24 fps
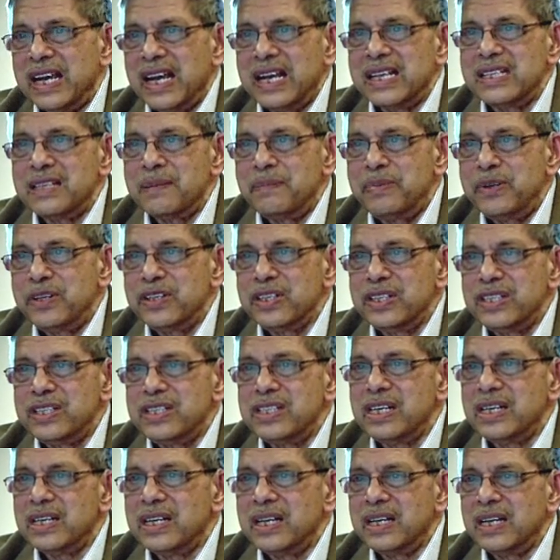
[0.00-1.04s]
as a
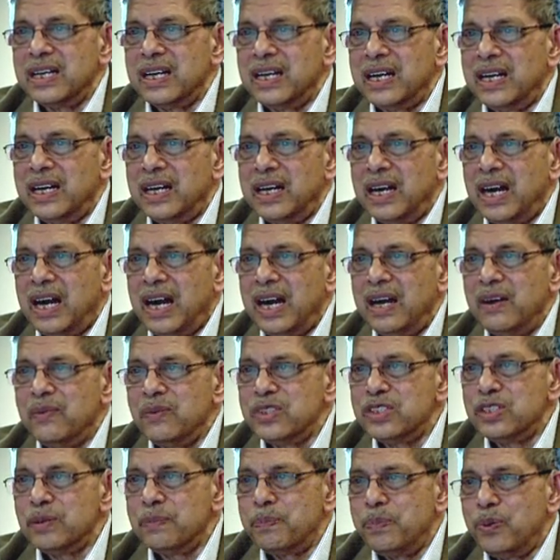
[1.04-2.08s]
British, I
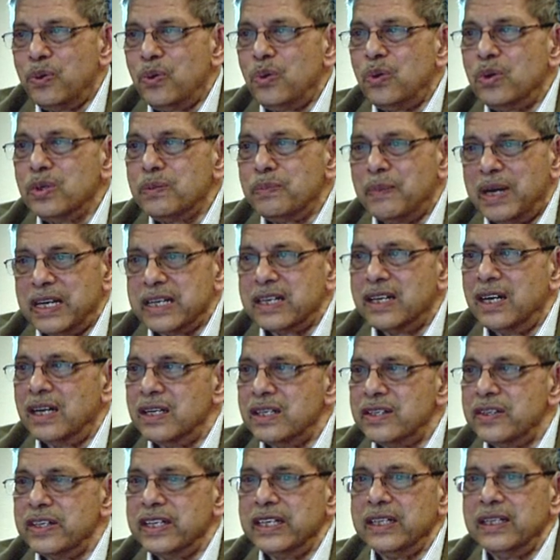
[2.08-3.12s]
would support my
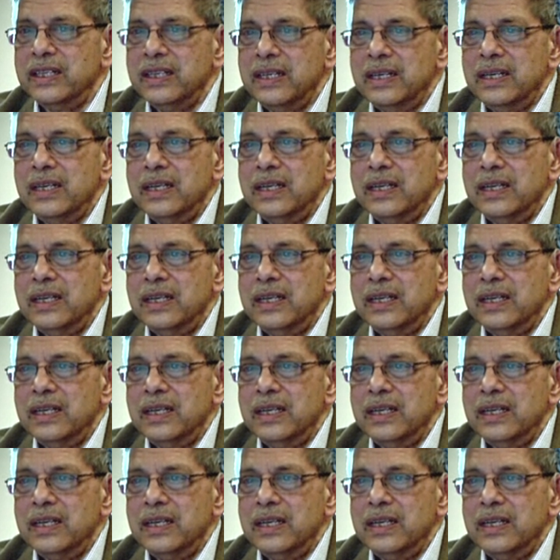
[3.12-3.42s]
country